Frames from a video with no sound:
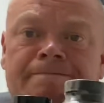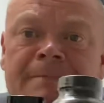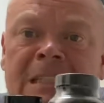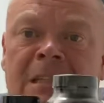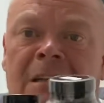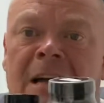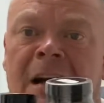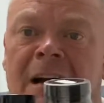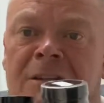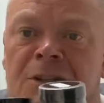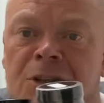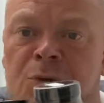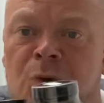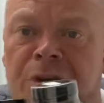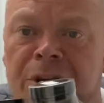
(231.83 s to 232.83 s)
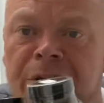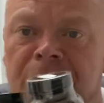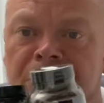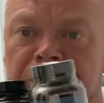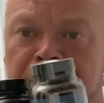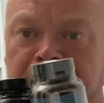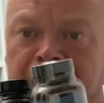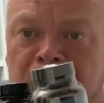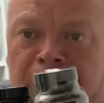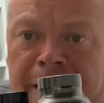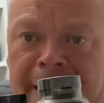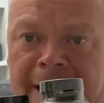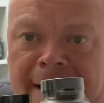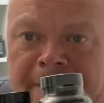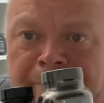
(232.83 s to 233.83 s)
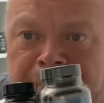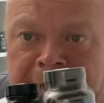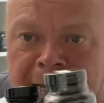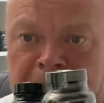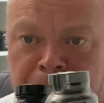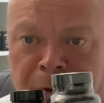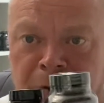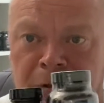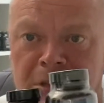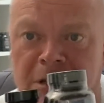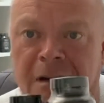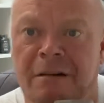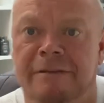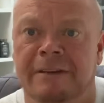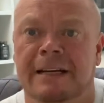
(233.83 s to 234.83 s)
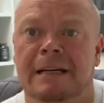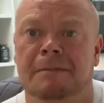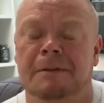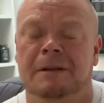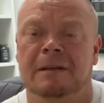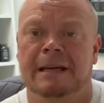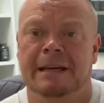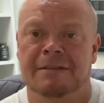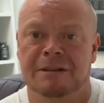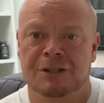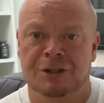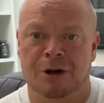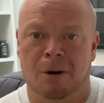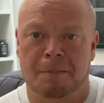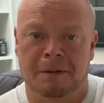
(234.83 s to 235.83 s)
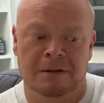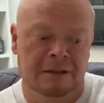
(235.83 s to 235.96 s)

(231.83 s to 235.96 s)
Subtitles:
I just want you to be aware these products are available in the shop.